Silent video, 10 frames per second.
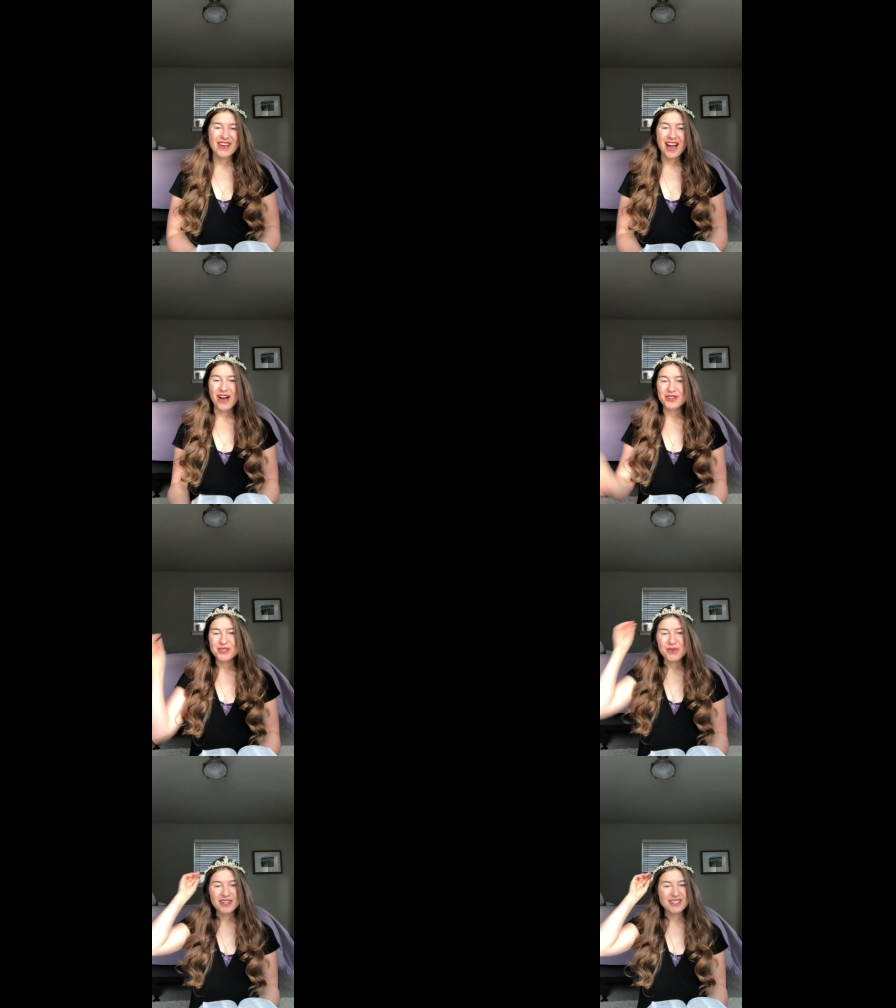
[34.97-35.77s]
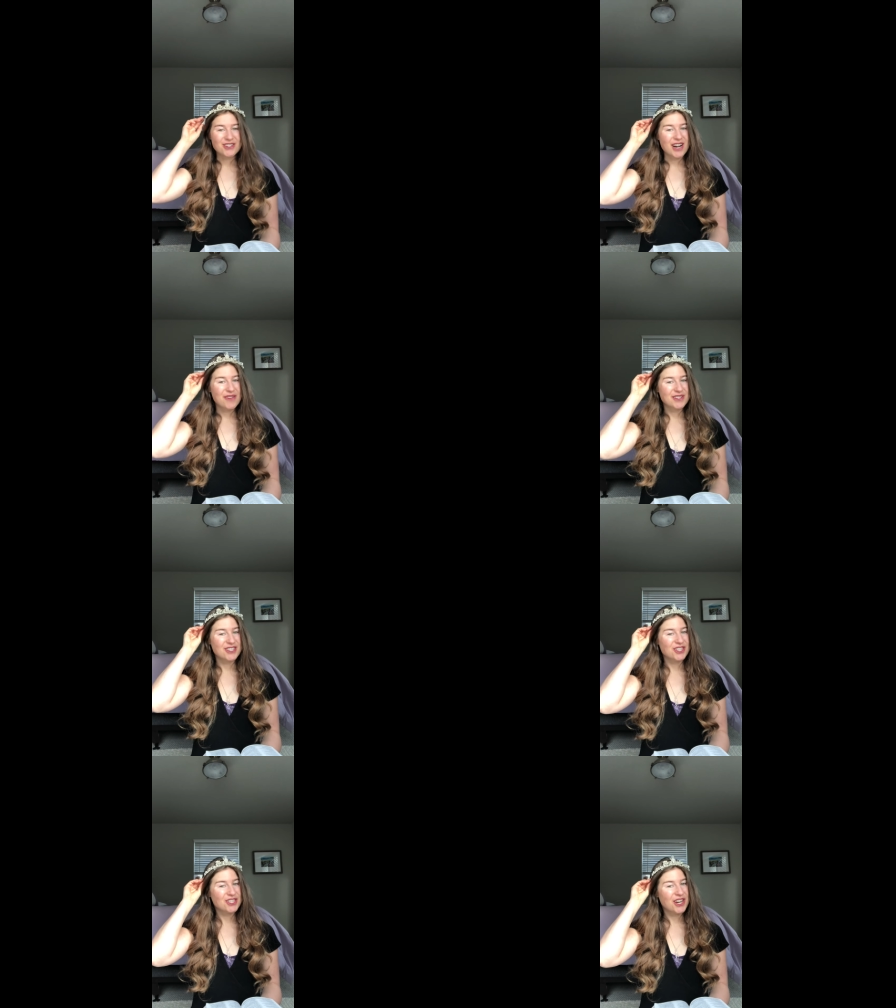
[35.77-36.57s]
I also wanted to start off and
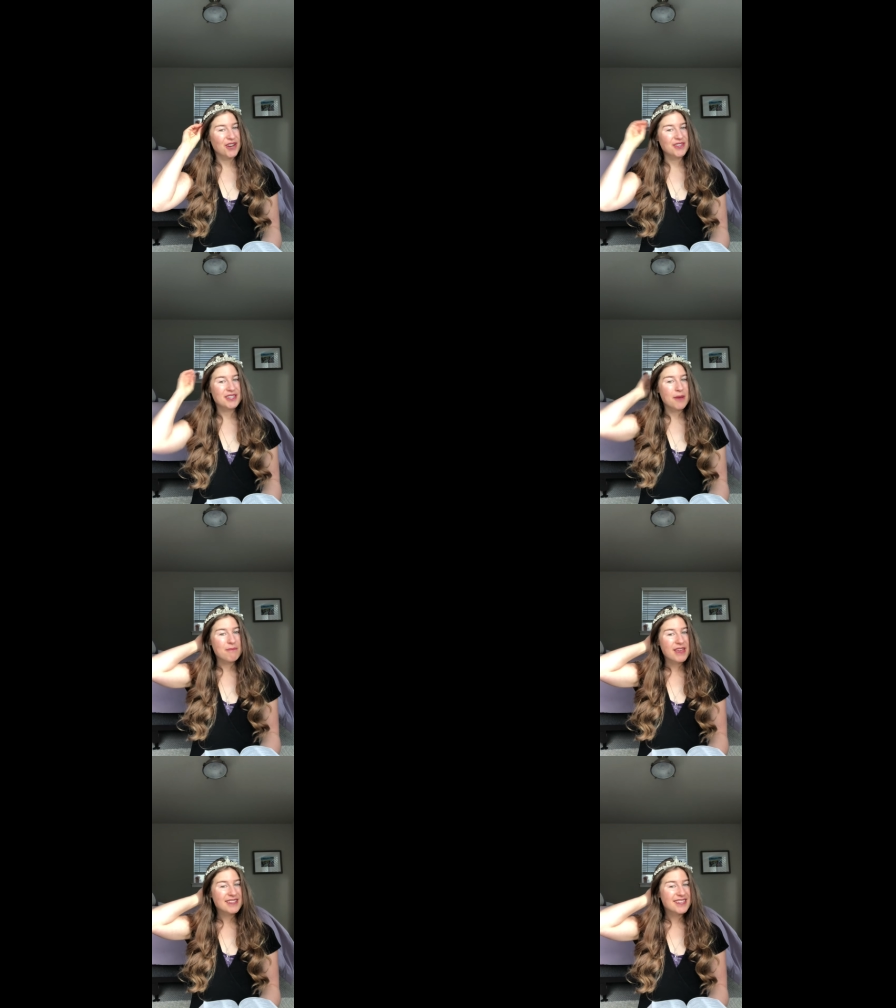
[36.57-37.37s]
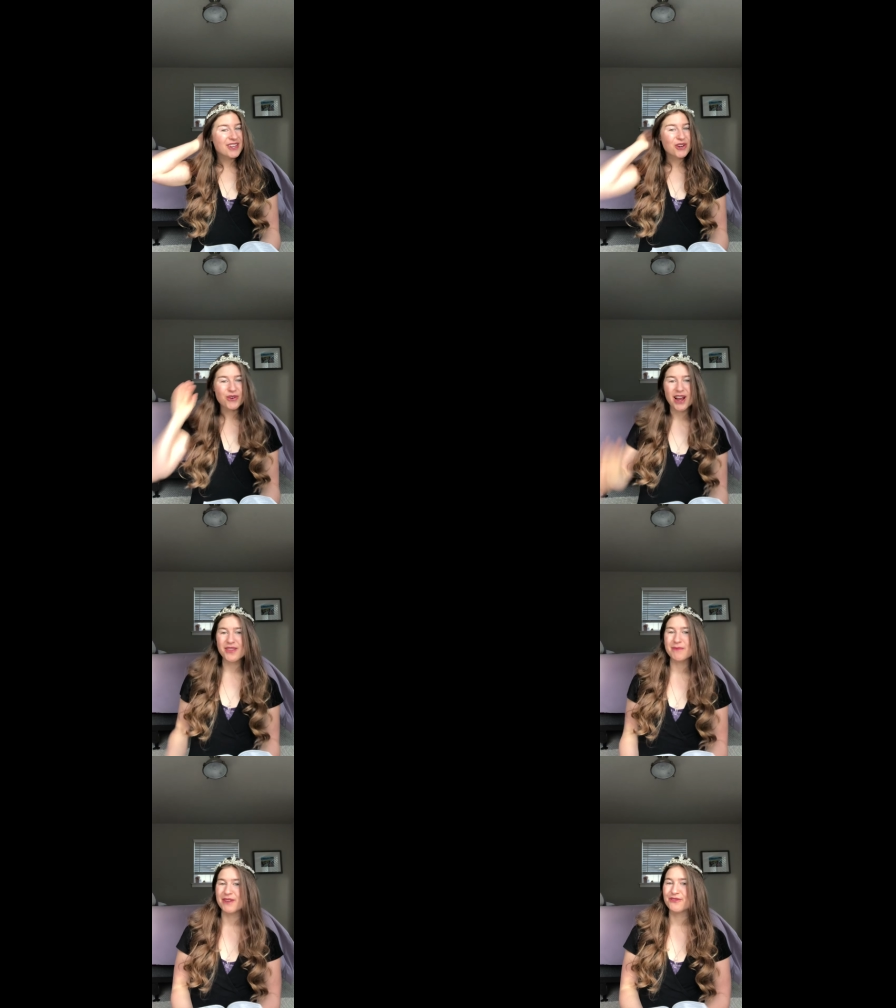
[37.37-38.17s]
just share this amazing
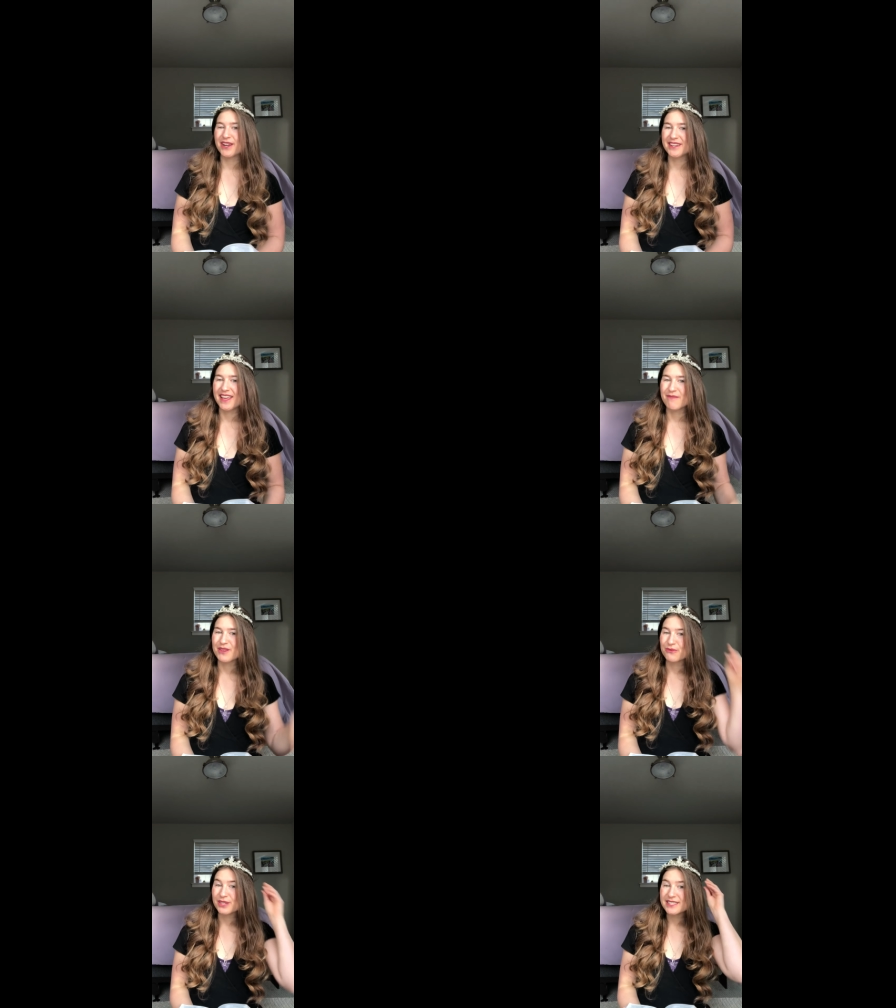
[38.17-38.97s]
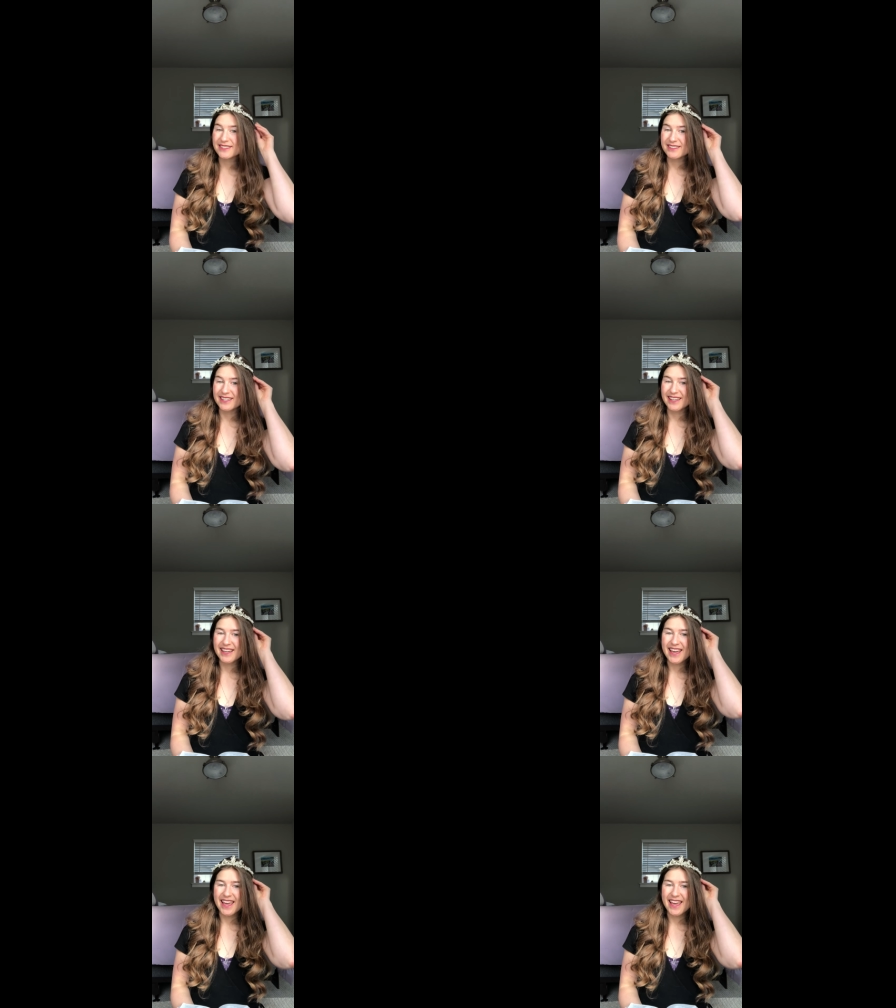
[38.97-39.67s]
crown that my friend gave me recently.